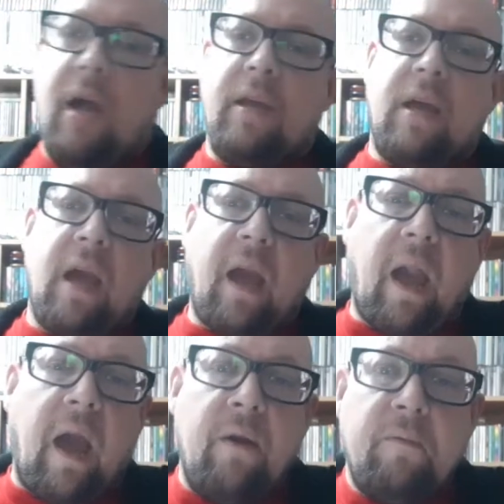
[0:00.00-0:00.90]
and you
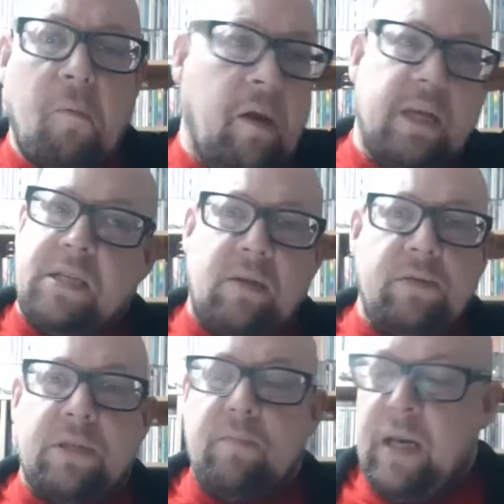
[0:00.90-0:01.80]
go, it still
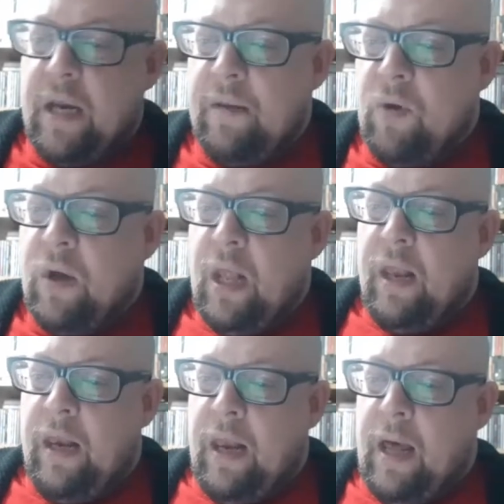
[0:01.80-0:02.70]
doesn't mean anymore.
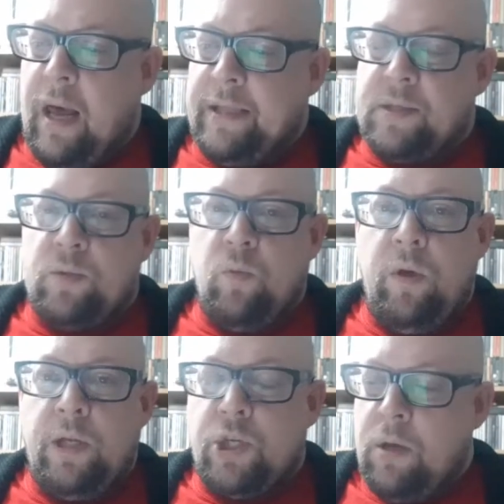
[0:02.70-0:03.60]
Light
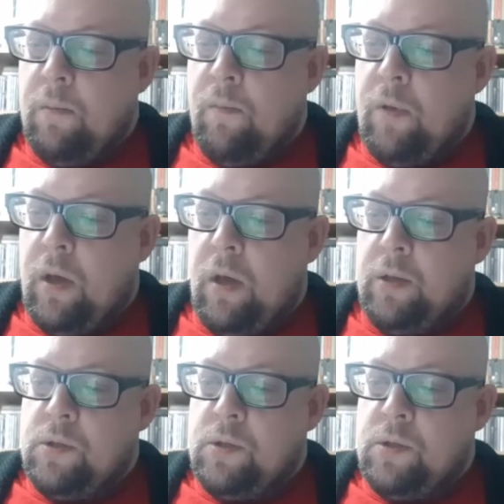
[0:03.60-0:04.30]
switch, man,